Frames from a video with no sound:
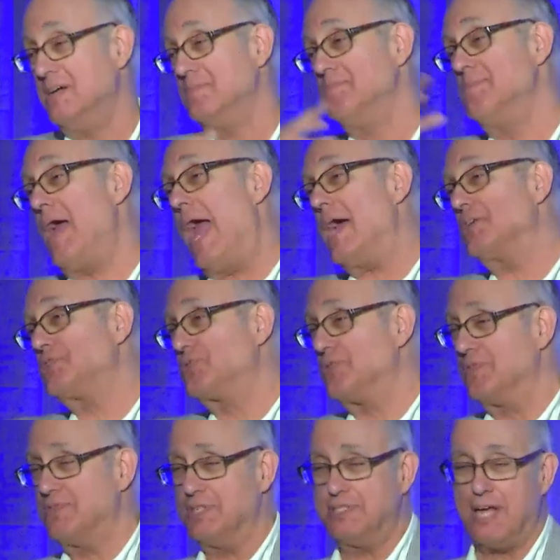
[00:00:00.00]
master
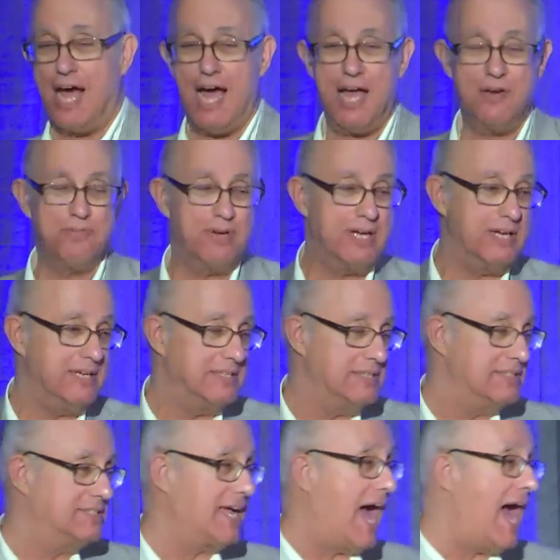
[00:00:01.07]
of the tirade,
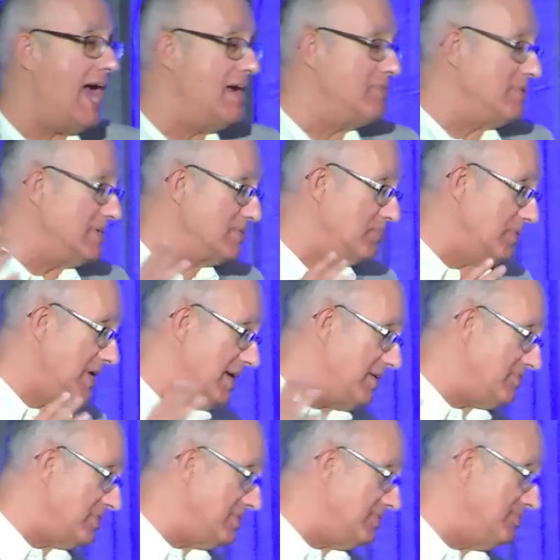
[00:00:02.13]
tyrant,
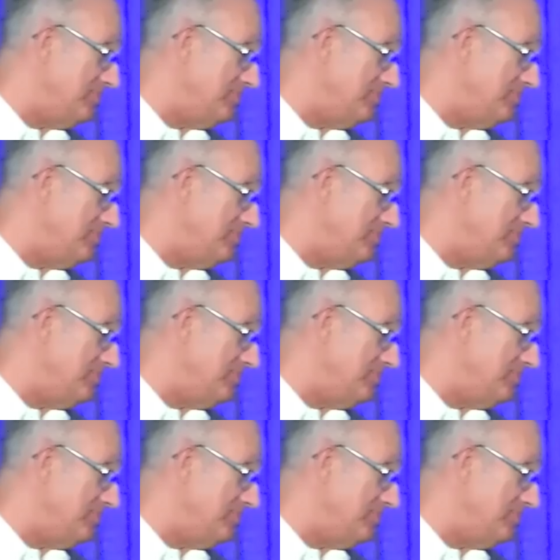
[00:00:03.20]
whatever?